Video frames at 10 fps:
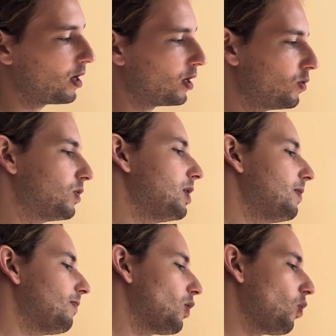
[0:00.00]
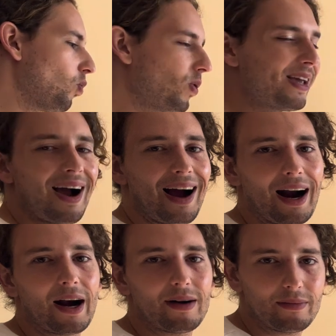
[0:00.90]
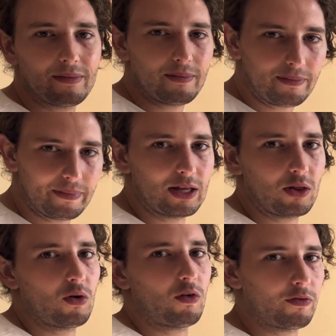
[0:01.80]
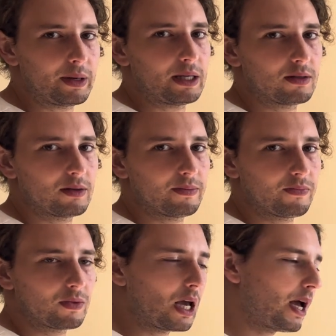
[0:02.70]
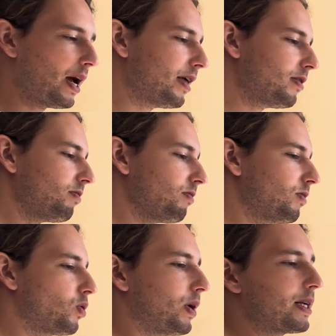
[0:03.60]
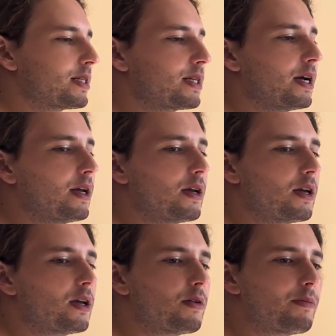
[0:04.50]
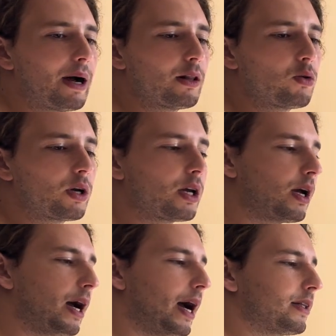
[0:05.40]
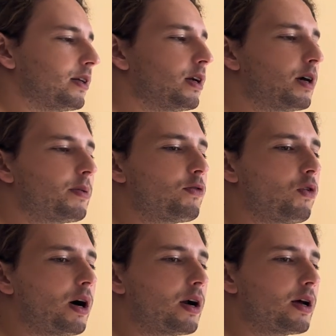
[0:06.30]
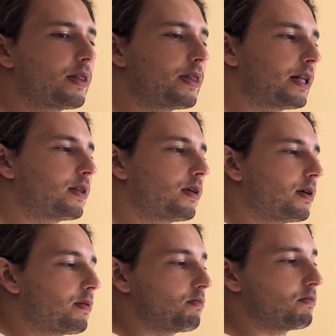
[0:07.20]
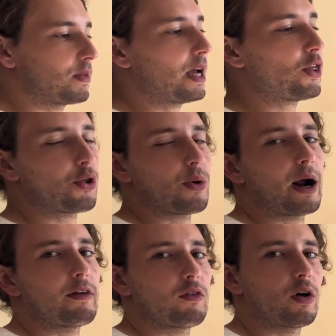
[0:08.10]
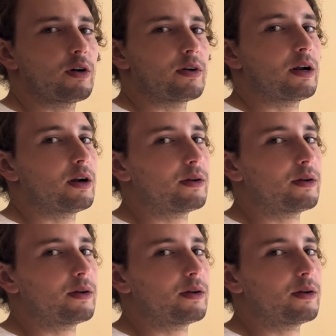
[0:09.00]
You see, we are made of meat, and you can say by looking at an herbivore that they thrive on